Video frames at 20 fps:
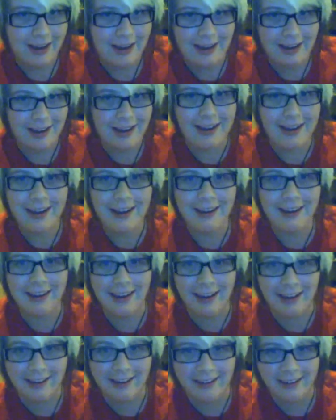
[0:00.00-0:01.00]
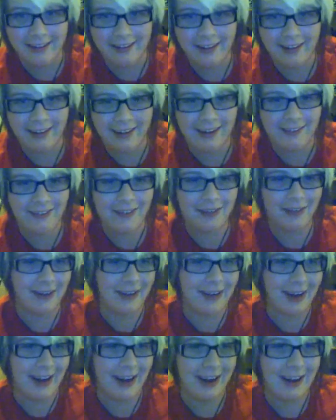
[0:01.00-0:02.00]
He didn't care, like, if you were
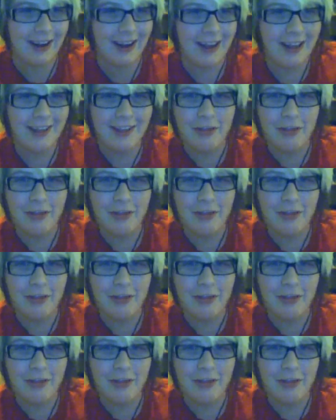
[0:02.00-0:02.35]
gay.